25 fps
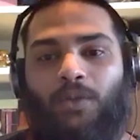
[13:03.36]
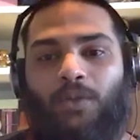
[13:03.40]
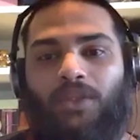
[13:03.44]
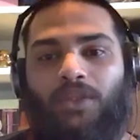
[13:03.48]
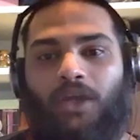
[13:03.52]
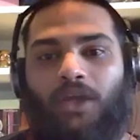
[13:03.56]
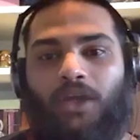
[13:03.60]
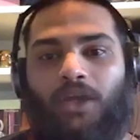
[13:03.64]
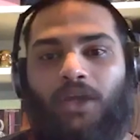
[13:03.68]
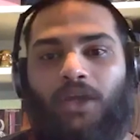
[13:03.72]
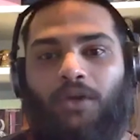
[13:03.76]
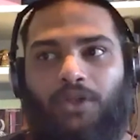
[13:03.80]

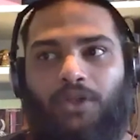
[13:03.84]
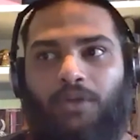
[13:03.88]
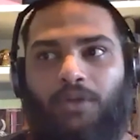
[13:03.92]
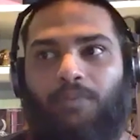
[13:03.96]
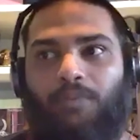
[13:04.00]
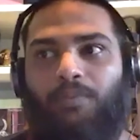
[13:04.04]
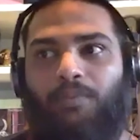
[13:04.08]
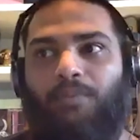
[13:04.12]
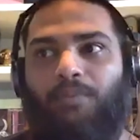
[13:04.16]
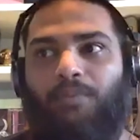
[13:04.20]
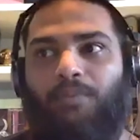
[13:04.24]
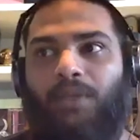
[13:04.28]
without
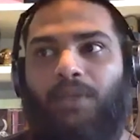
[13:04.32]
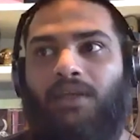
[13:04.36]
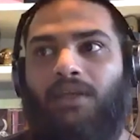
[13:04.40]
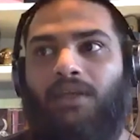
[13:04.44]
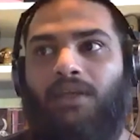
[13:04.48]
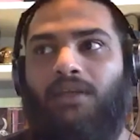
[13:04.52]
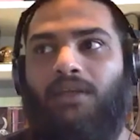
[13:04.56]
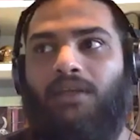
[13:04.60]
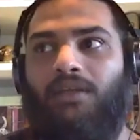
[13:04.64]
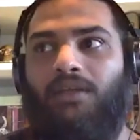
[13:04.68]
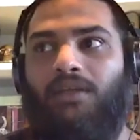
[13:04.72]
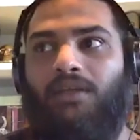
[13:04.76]

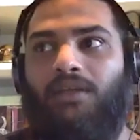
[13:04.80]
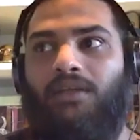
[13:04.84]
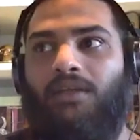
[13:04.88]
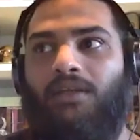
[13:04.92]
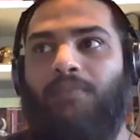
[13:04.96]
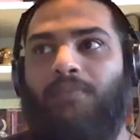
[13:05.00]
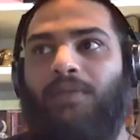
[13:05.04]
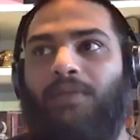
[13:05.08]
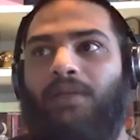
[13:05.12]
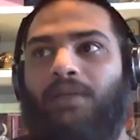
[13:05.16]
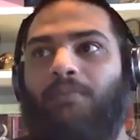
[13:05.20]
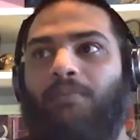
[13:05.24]
being
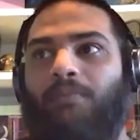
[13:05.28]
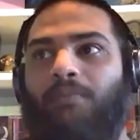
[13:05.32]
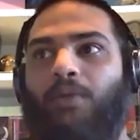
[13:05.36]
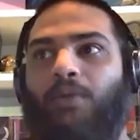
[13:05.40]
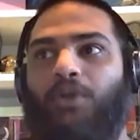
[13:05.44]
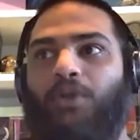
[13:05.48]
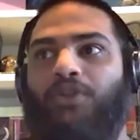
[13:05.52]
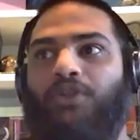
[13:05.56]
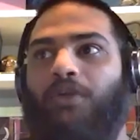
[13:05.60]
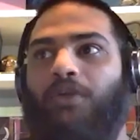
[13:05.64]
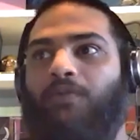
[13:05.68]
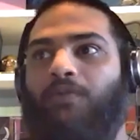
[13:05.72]
completely
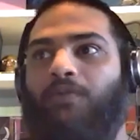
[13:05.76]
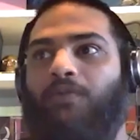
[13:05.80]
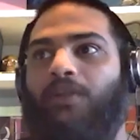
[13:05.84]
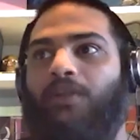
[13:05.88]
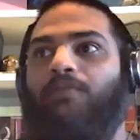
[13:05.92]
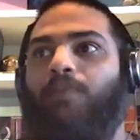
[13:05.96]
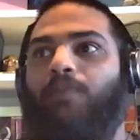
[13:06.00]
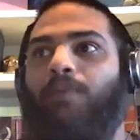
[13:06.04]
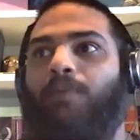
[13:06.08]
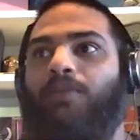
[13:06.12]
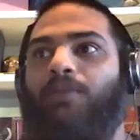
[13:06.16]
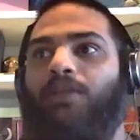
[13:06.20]
bogged down with
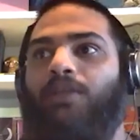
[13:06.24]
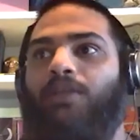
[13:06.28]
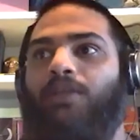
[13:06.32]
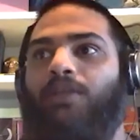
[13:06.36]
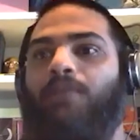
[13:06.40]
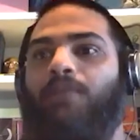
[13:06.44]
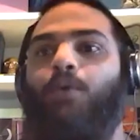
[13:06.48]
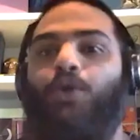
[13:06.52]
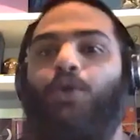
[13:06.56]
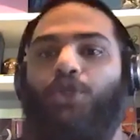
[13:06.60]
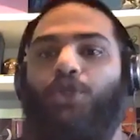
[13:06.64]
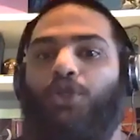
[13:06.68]
maybe the
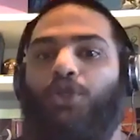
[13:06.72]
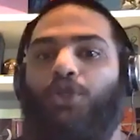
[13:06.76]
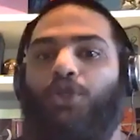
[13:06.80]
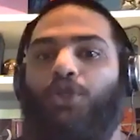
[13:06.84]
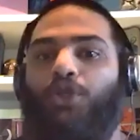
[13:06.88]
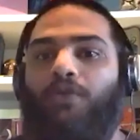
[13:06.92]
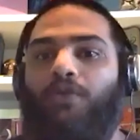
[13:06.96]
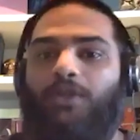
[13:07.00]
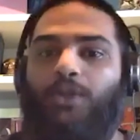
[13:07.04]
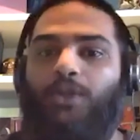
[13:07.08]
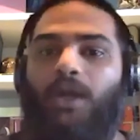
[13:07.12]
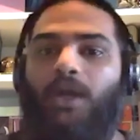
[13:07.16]
emotion of
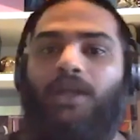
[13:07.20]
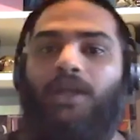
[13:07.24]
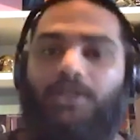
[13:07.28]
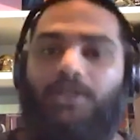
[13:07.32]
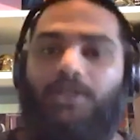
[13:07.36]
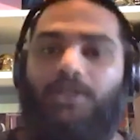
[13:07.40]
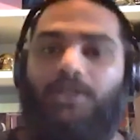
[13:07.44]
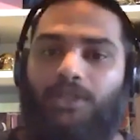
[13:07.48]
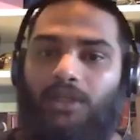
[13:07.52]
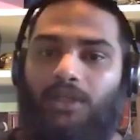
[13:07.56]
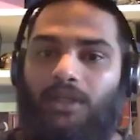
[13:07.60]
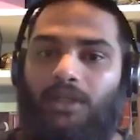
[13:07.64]
the
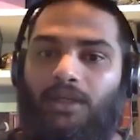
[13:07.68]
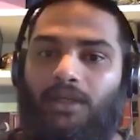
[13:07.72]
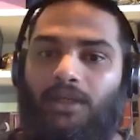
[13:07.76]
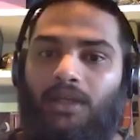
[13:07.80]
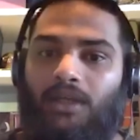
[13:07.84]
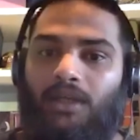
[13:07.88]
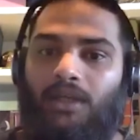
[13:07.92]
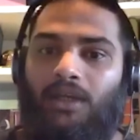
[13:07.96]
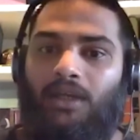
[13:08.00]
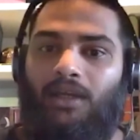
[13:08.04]
tragedy,